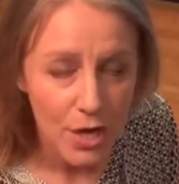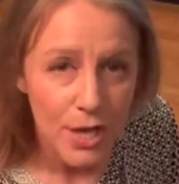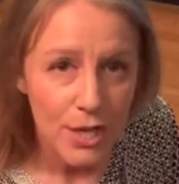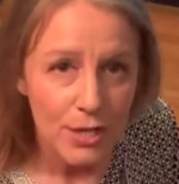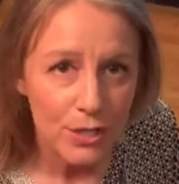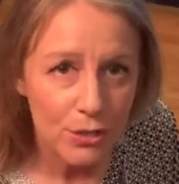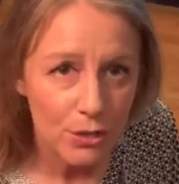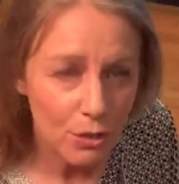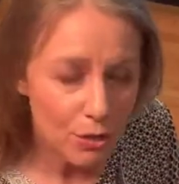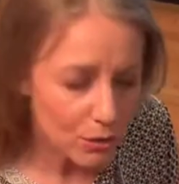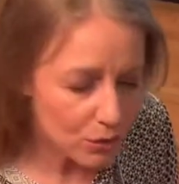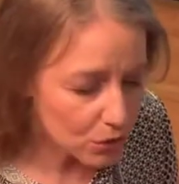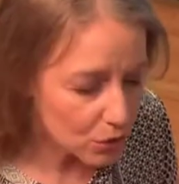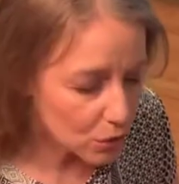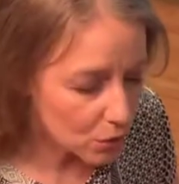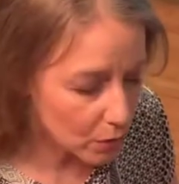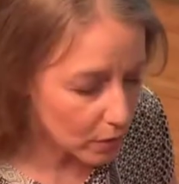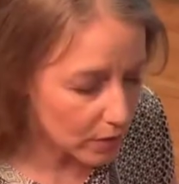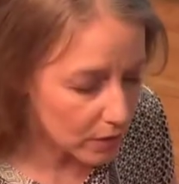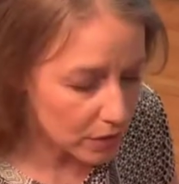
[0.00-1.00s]
So those are
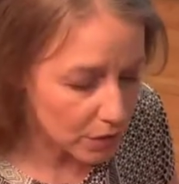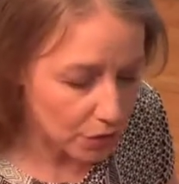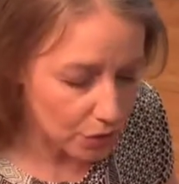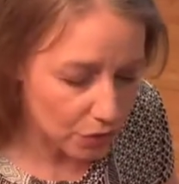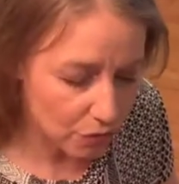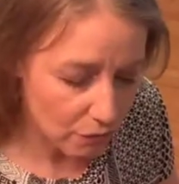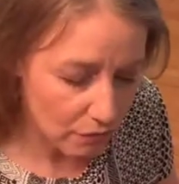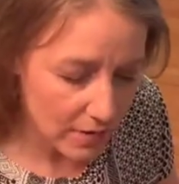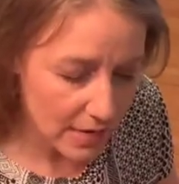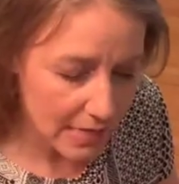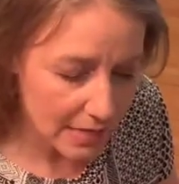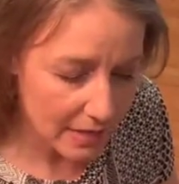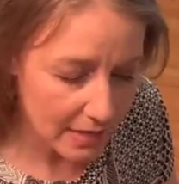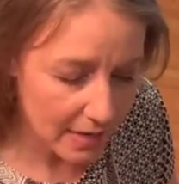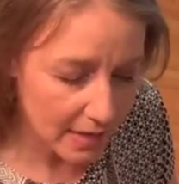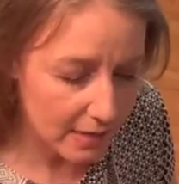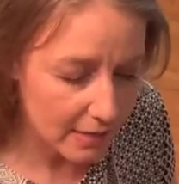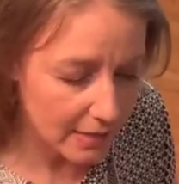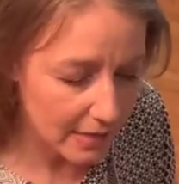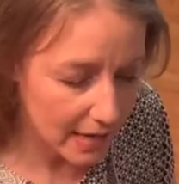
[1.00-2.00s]
sort of the 3
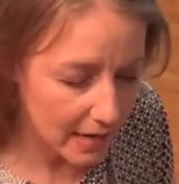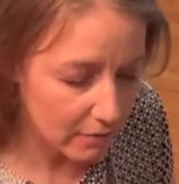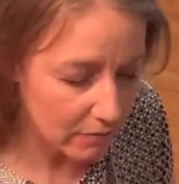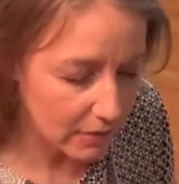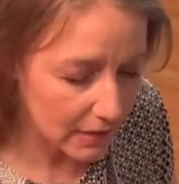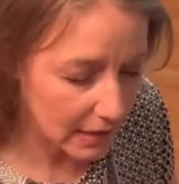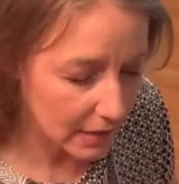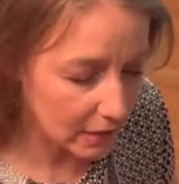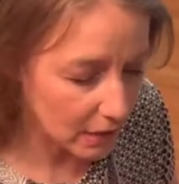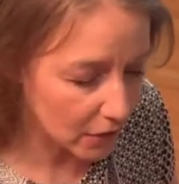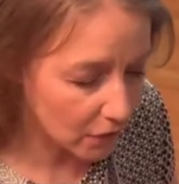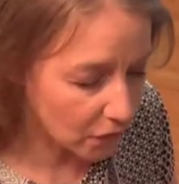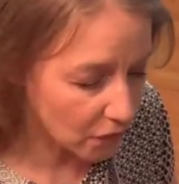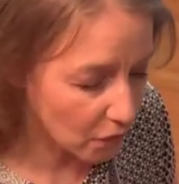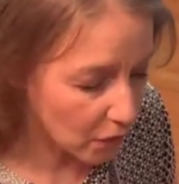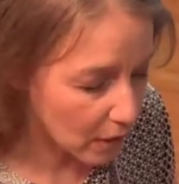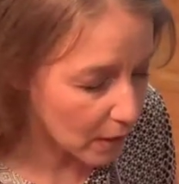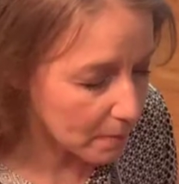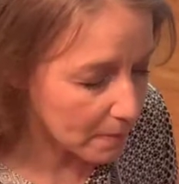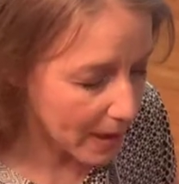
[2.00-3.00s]
things that I really look
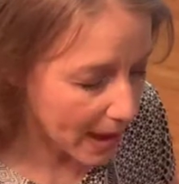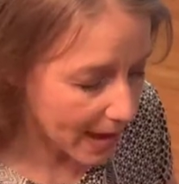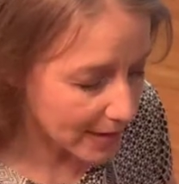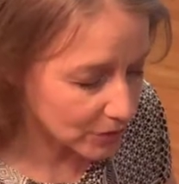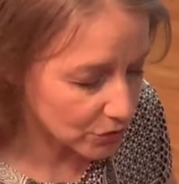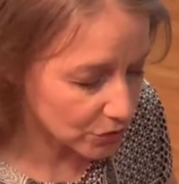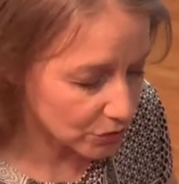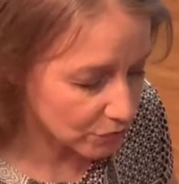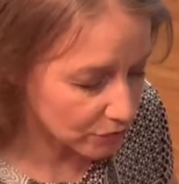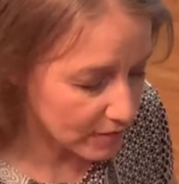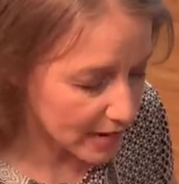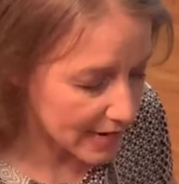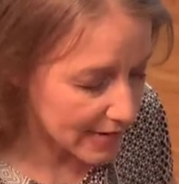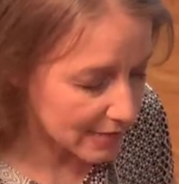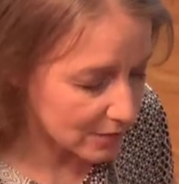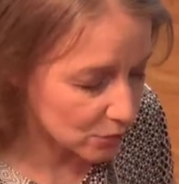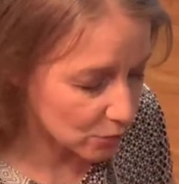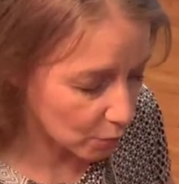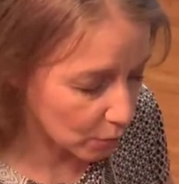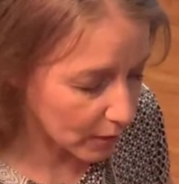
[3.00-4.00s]
for: pasture
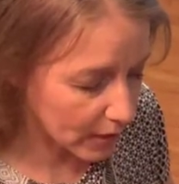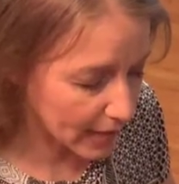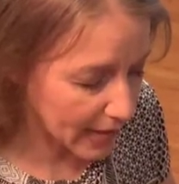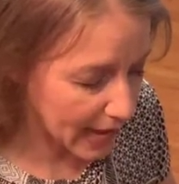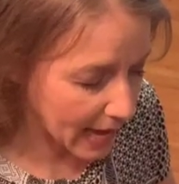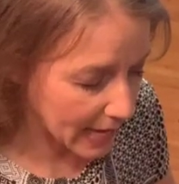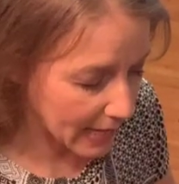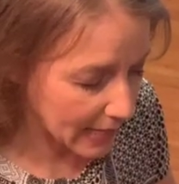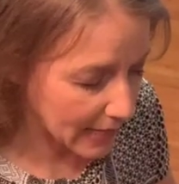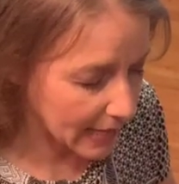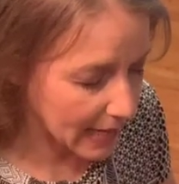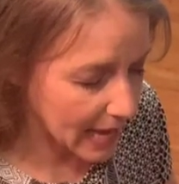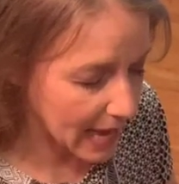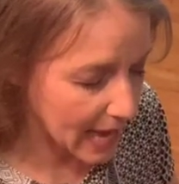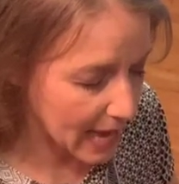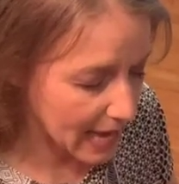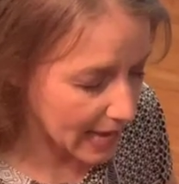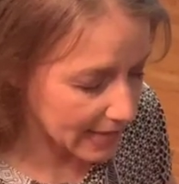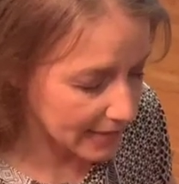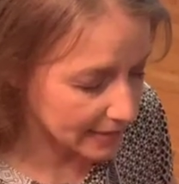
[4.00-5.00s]
raised, organic,
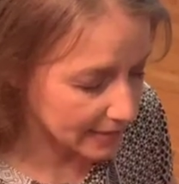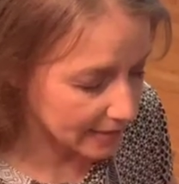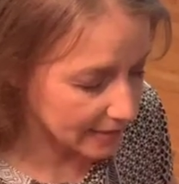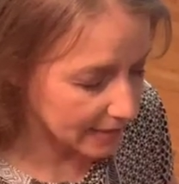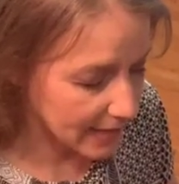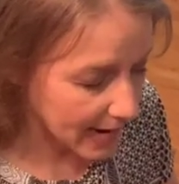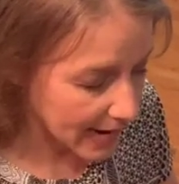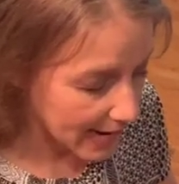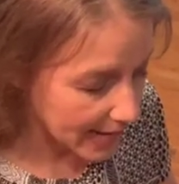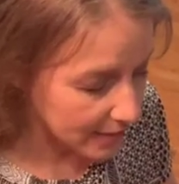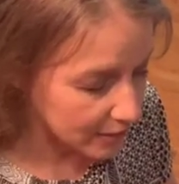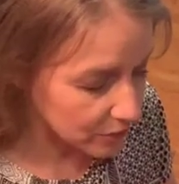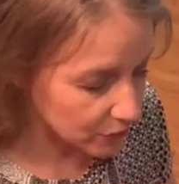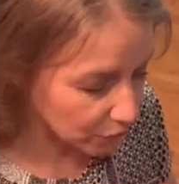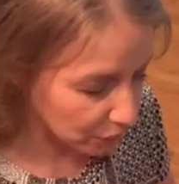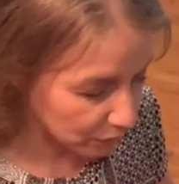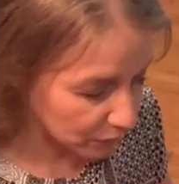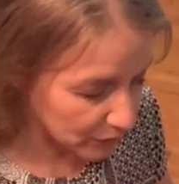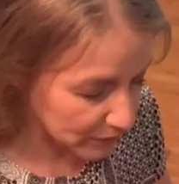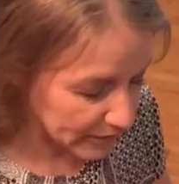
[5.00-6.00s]
and cage
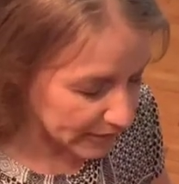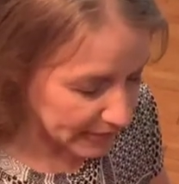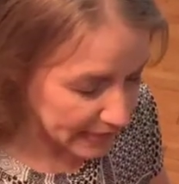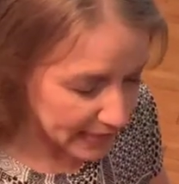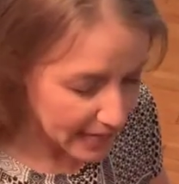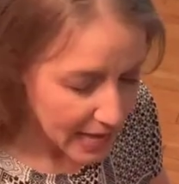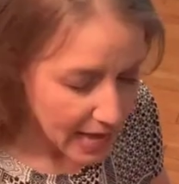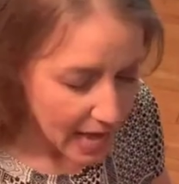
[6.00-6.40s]
free.